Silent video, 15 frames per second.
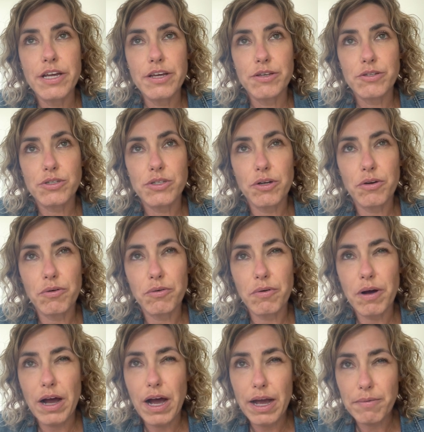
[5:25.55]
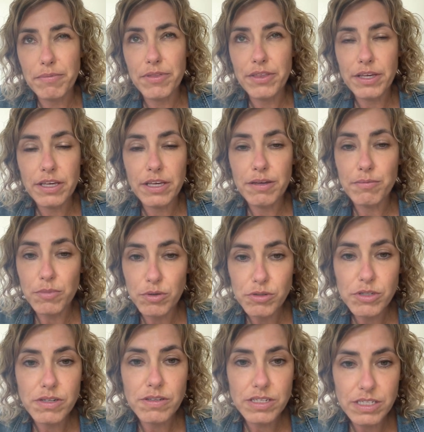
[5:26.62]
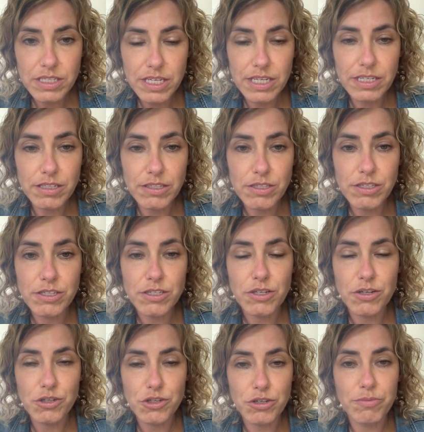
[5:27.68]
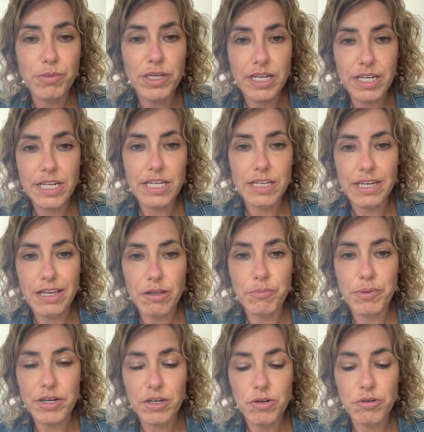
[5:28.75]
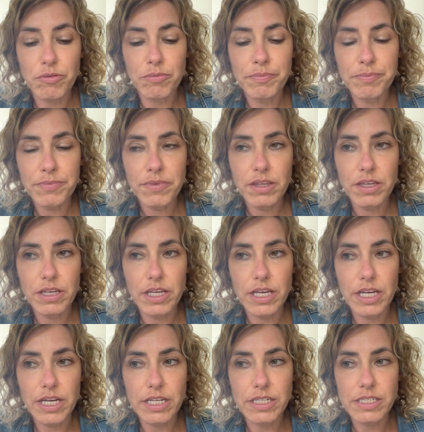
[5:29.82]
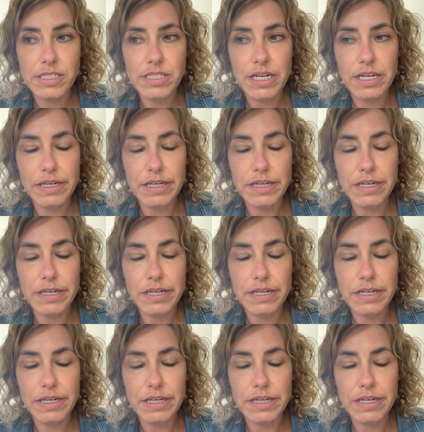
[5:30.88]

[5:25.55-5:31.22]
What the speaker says: So I'm thinking most of these kids should be getting help at home and